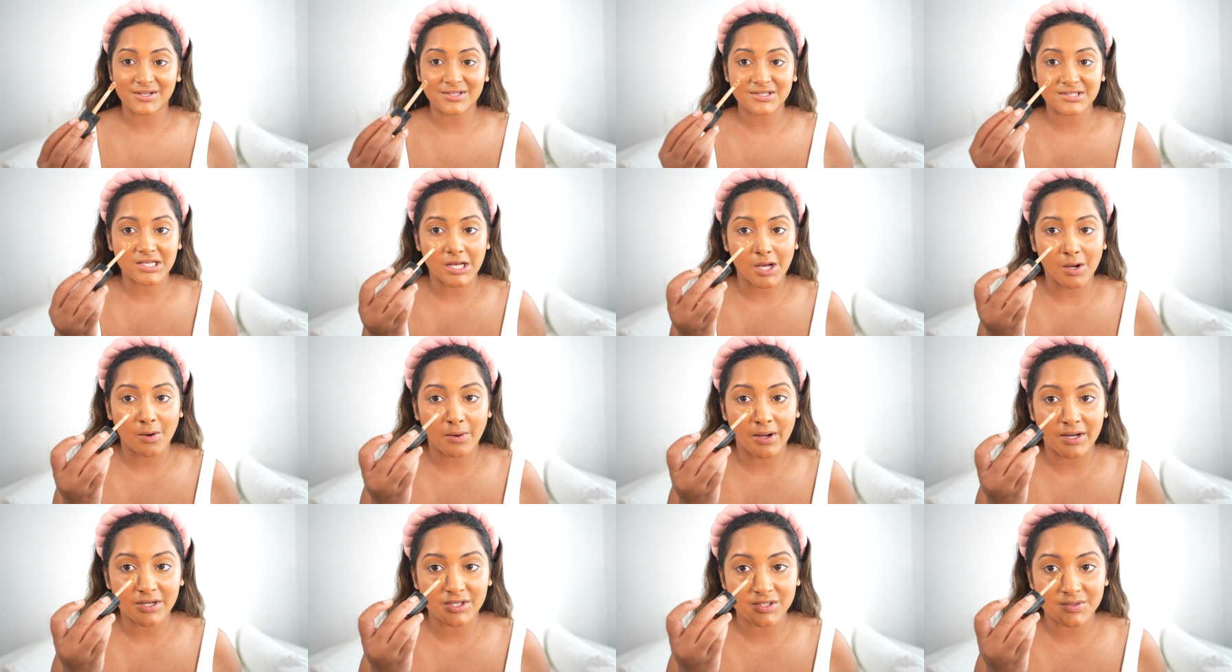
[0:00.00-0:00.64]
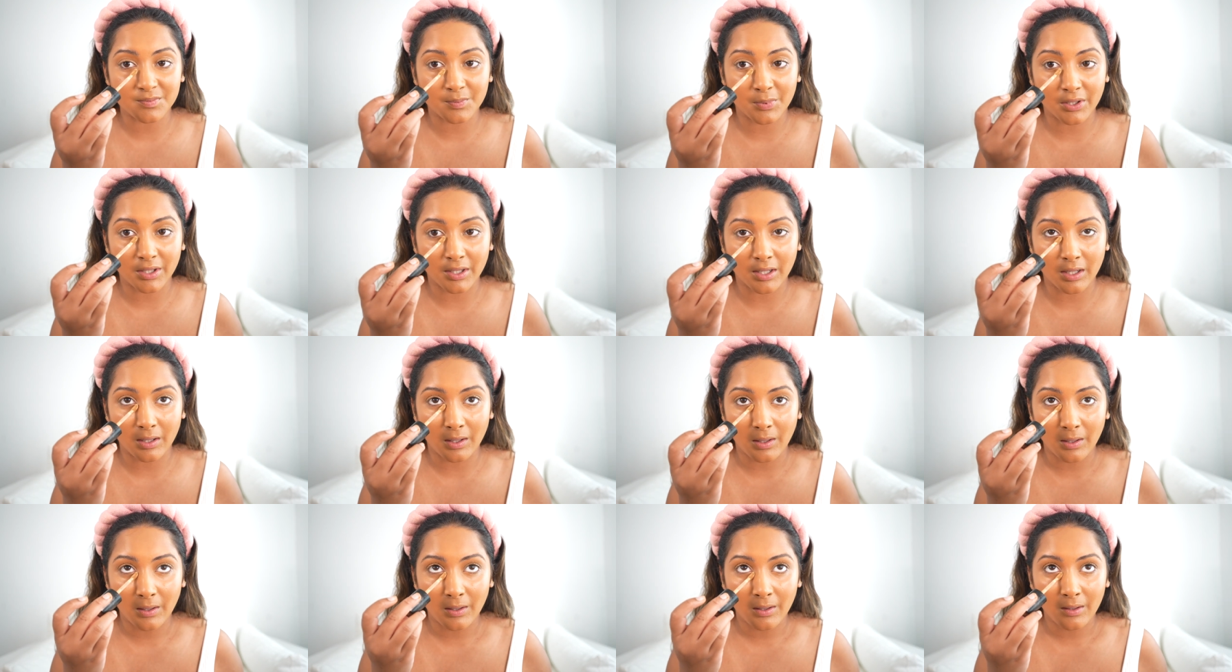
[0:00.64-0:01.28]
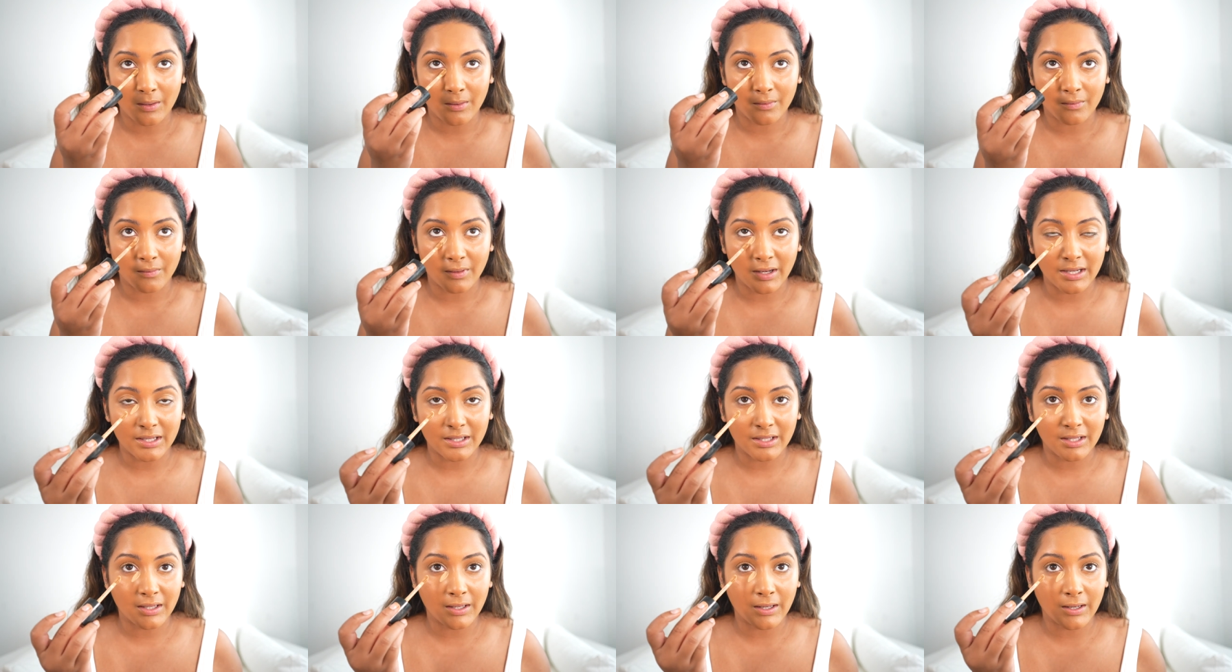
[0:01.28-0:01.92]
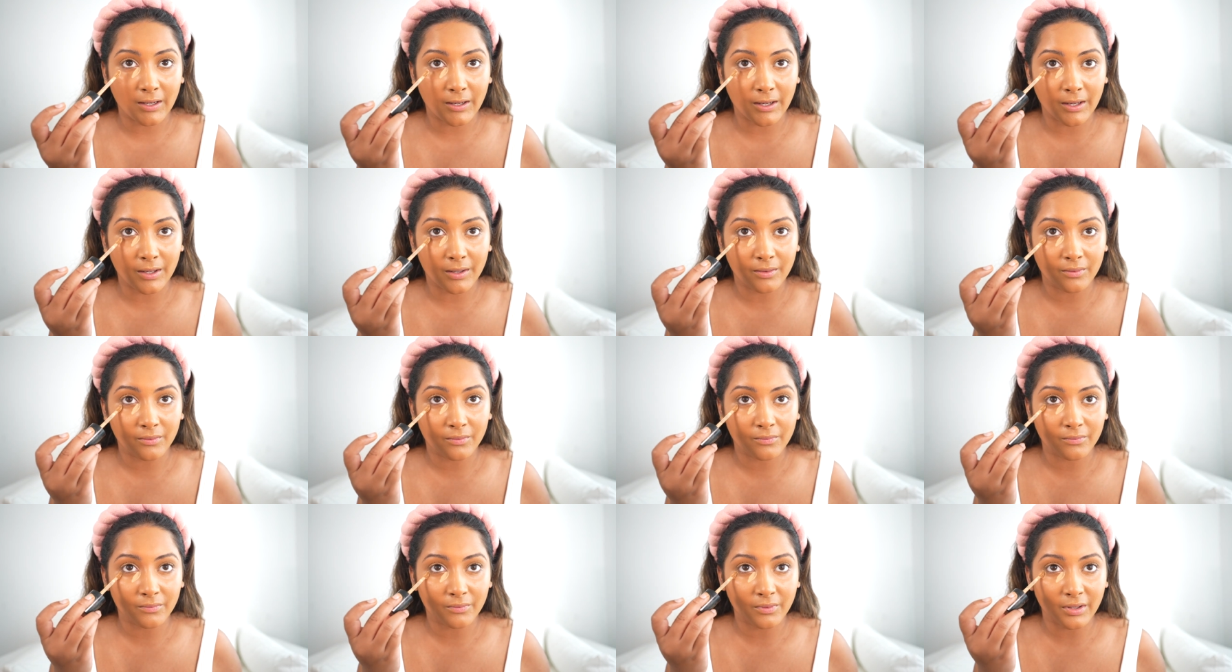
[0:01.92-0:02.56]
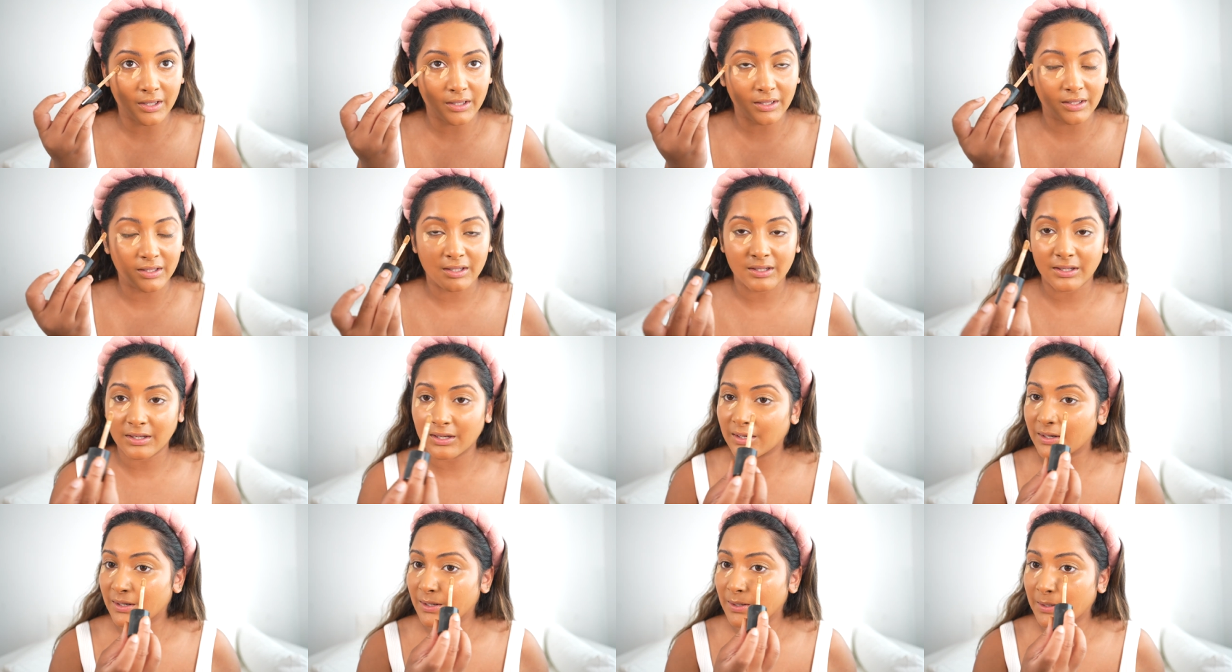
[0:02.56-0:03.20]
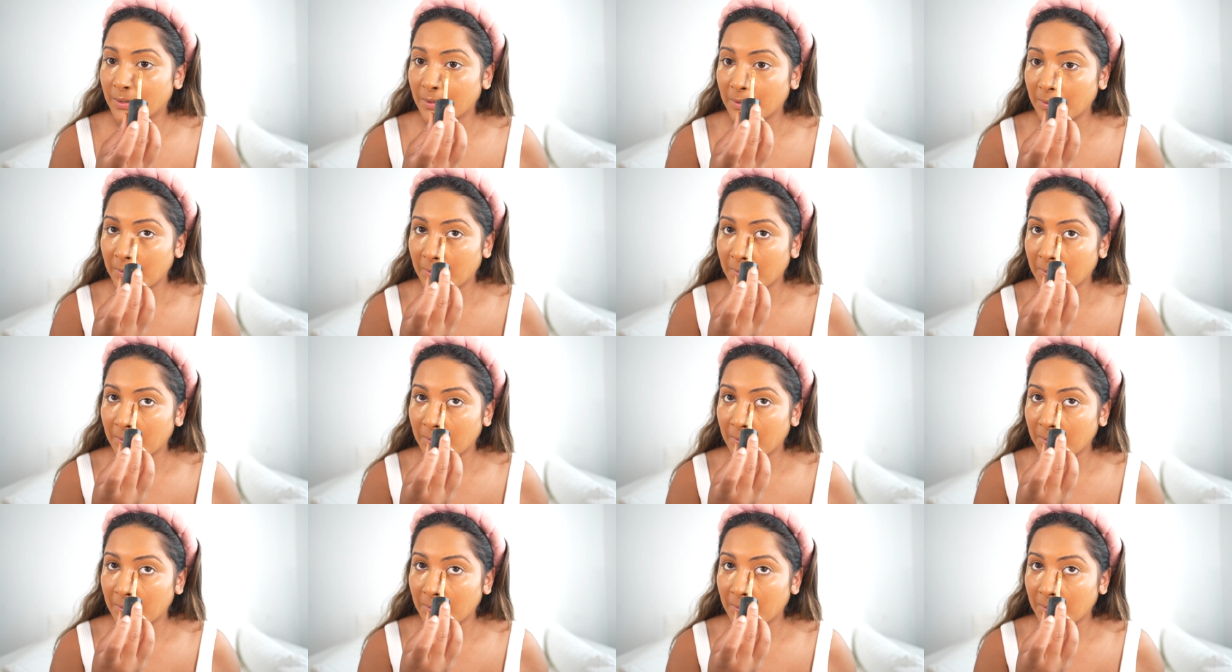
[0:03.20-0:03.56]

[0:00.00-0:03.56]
So I just put it right here, right here,